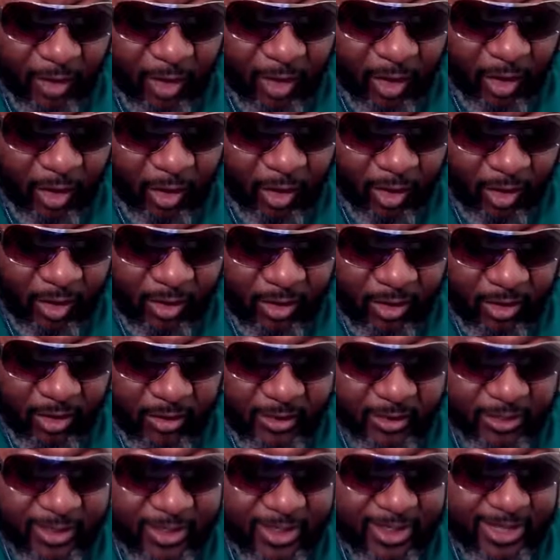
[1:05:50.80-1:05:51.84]
all
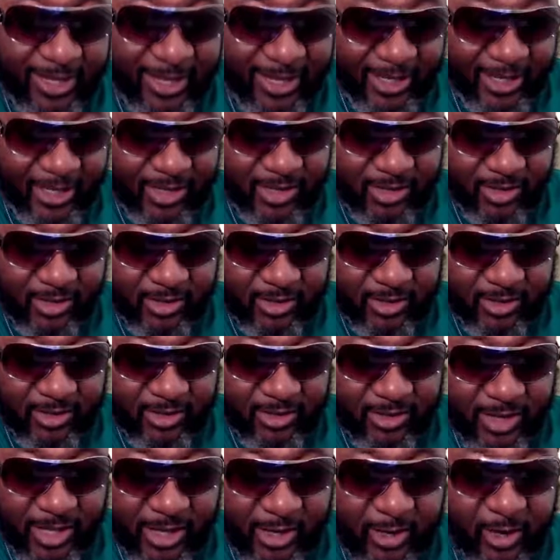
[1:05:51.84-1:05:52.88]
the
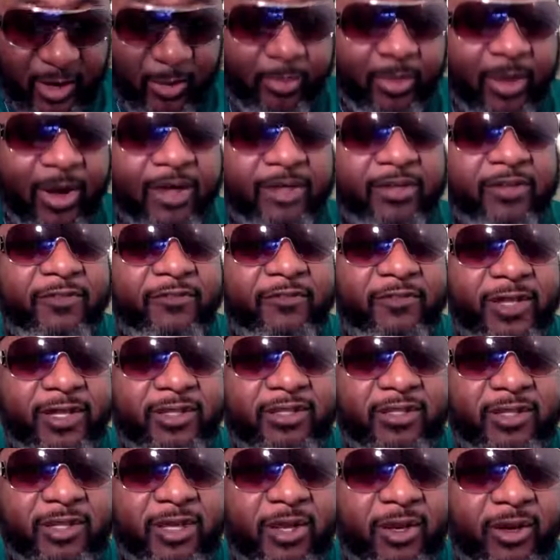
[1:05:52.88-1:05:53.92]
nations that are upon the
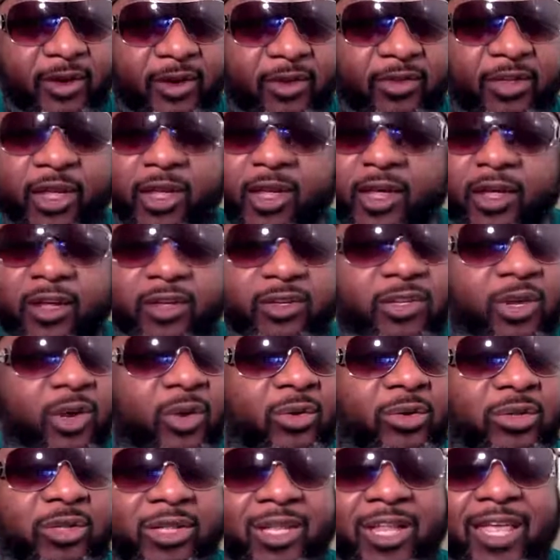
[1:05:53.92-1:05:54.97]
face of the earth.
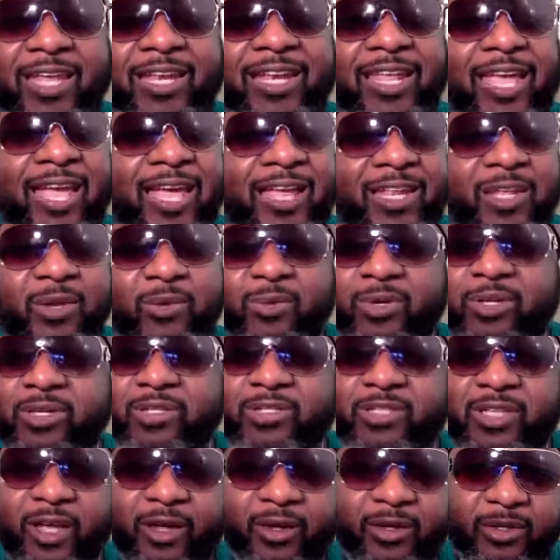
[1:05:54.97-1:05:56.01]
Don't let
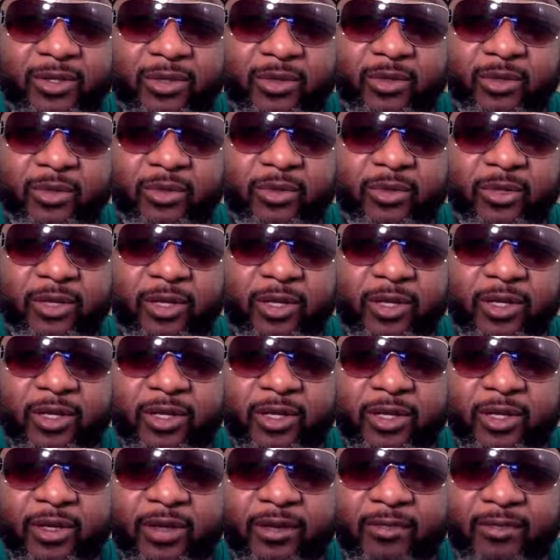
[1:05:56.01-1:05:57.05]
anyone tell you,
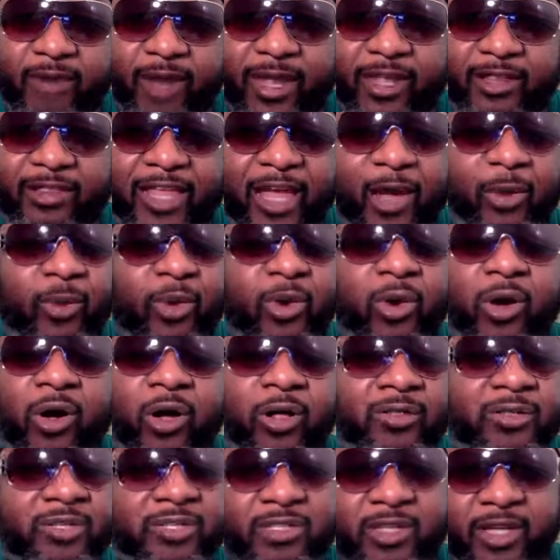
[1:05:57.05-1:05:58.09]
right, that we're
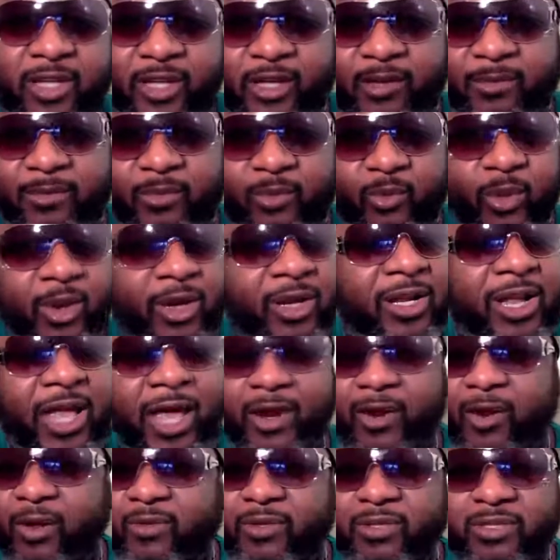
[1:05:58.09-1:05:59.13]
all the same. We're
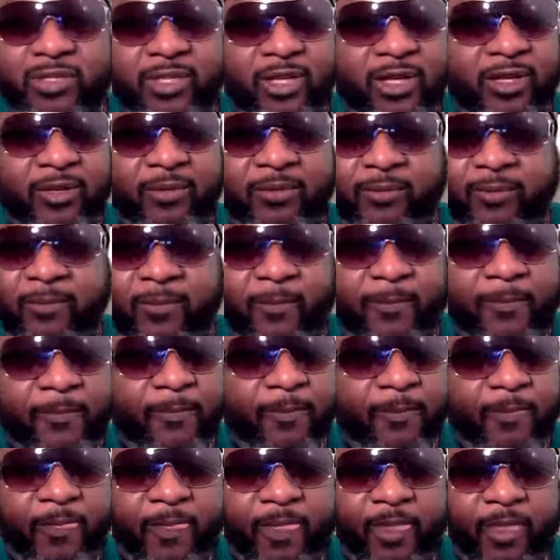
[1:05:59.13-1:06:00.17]
not all the same.
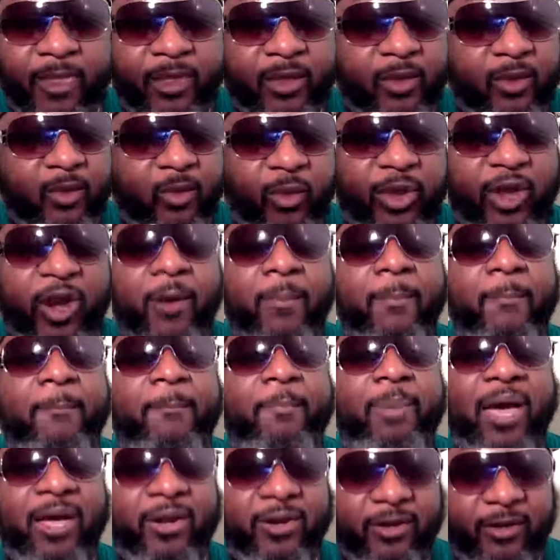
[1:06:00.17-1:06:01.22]
We are
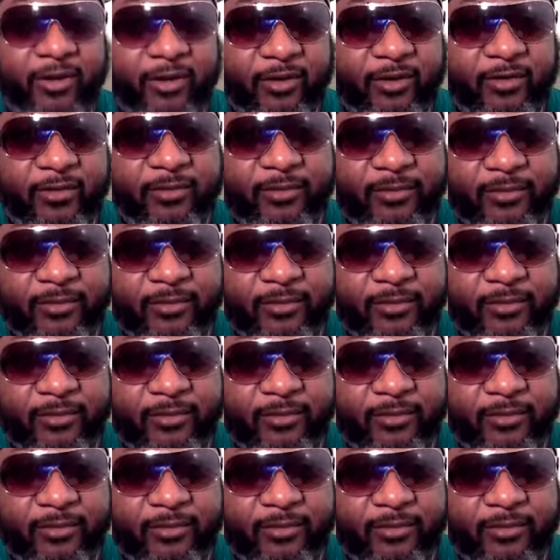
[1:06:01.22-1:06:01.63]
better